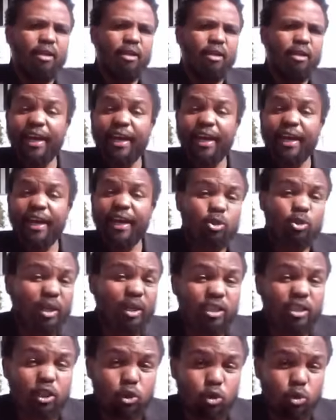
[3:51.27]
He forgets
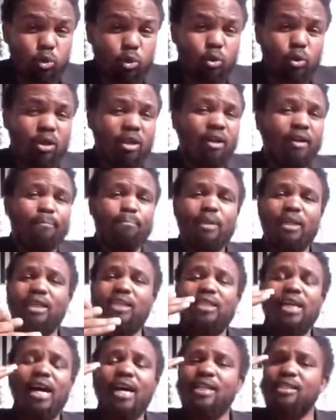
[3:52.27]
what he
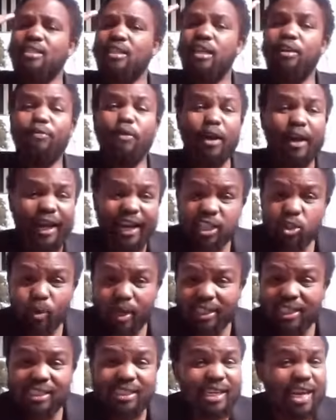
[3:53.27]
does. He forgets
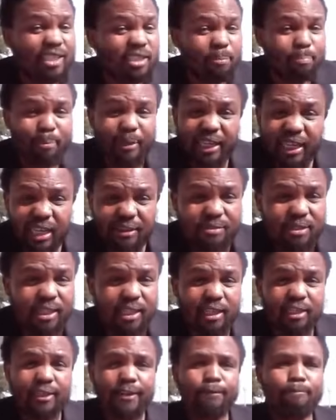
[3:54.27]
what he says he believes
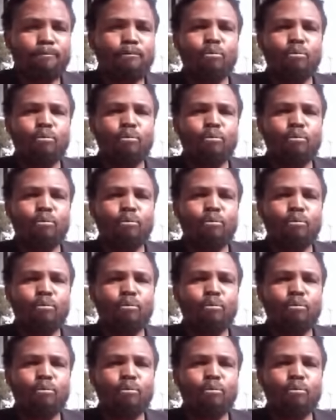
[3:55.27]
in.